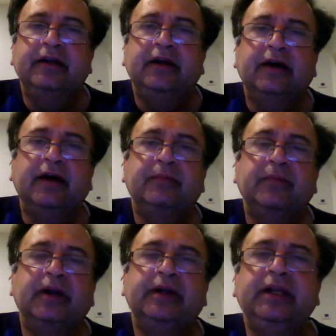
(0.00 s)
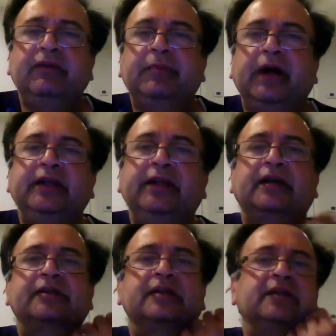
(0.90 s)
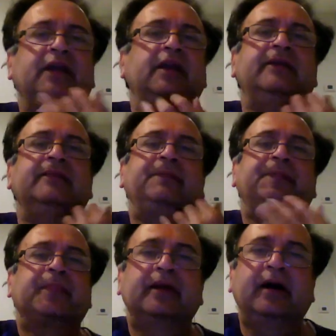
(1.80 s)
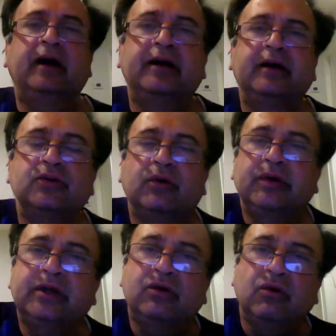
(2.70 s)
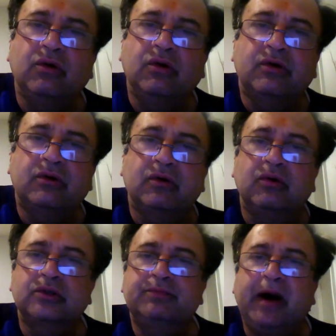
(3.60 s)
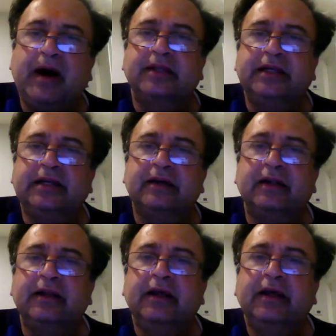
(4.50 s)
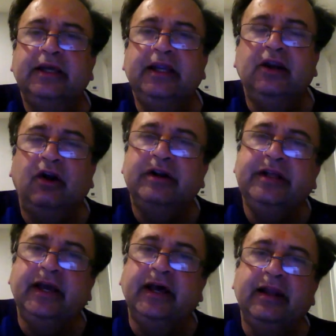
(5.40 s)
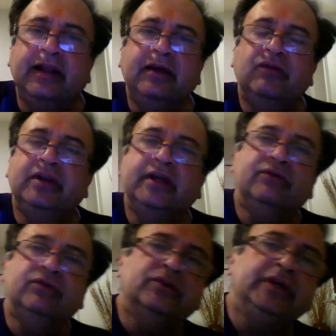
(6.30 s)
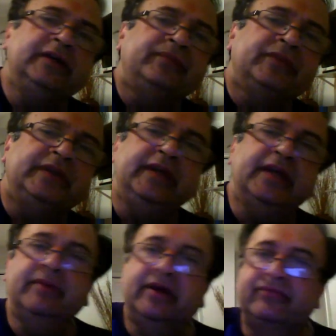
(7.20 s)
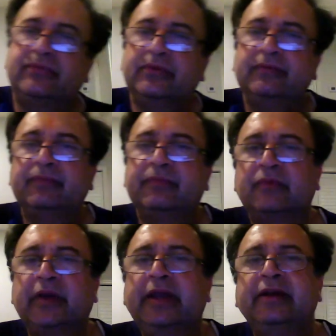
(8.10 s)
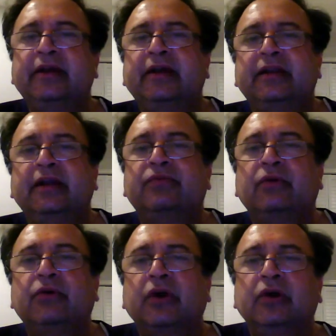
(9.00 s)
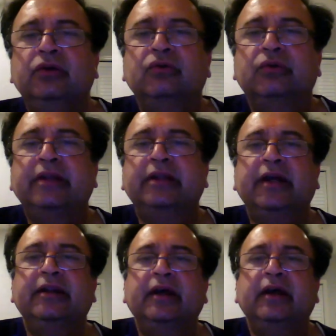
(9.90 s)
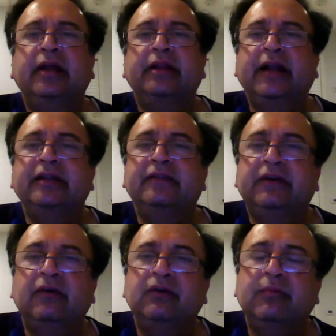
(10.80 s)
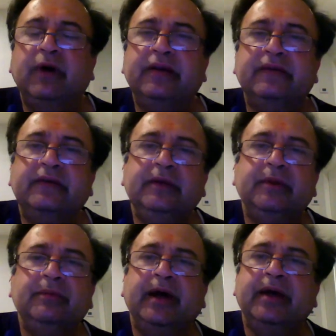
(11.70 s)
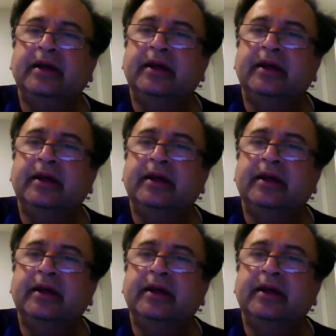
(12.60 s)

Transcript: dv by dx is E. So closed path integral E dot dl will give you the EMF. Okay, therefore you can then, that is equal to minus dv by